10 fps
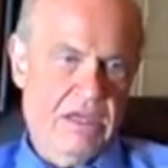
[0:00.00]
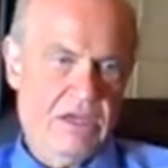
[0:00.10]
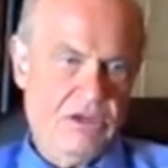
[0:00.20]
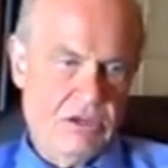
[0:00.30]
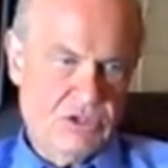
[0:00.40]

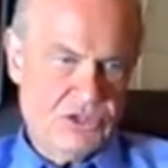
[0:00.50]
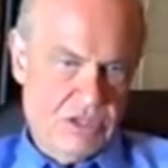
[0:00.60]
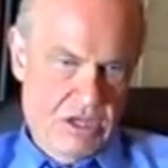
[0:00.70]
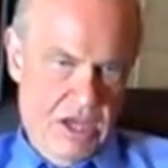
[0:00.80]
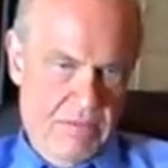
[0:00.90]
in years to
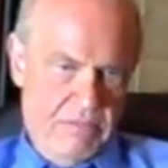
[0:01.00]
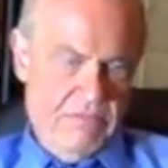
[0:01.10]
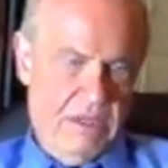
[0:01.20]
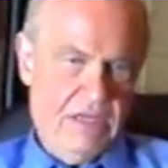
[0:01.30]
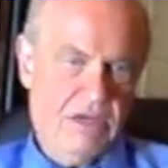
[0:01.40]
come.
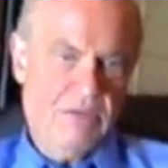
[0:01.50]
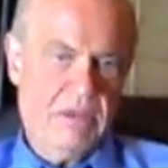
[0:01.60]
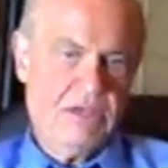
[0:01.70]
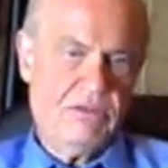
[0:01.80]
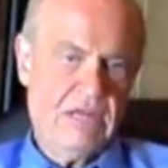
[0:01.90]
It will
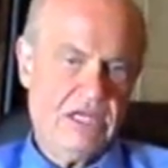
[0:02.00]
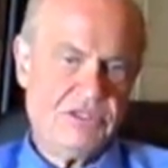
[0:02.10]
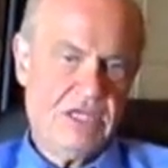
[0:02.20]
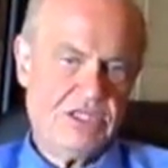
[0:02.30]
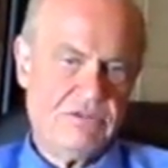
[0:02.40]
make the United
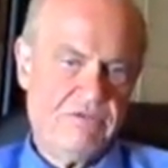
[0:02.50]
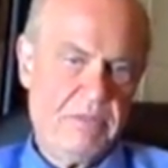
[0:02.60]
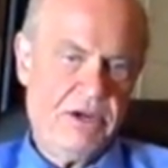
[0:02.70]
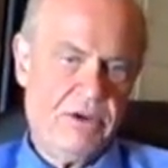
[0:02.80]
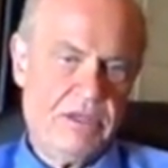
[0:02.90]
States of
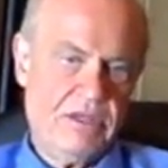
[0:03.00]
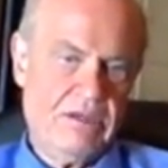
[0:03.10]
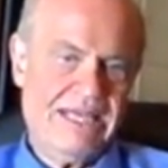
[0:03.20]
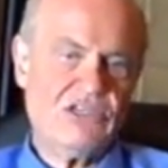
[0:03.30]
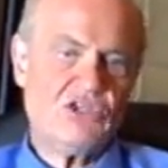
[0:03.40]
America
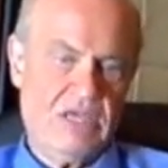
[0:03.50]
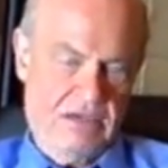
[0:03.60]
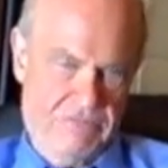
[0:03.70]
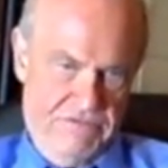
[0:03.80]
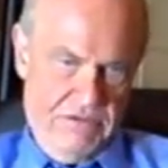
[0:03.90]
less
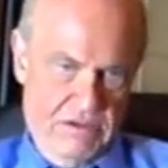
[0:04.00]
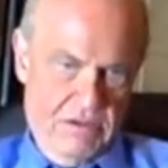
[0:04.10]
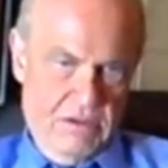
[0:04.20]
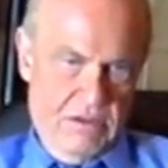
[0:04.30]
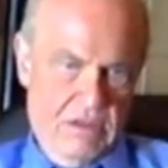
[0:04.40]
safe
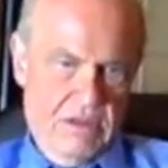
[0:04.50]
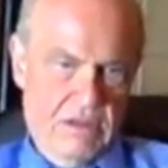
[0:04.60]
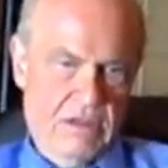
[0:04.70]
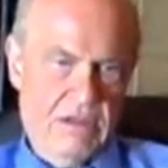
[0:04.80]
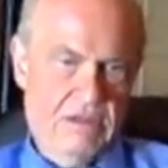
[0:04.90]

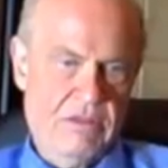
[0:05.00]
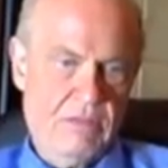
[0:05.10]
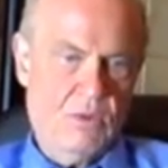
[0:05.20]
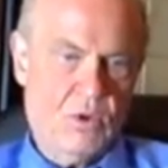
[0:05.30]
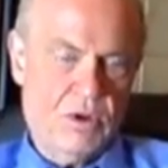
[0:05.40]

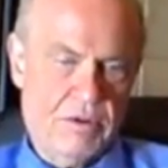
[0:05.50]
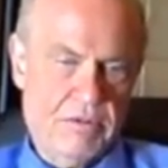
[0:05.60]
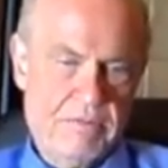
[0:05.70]
than more.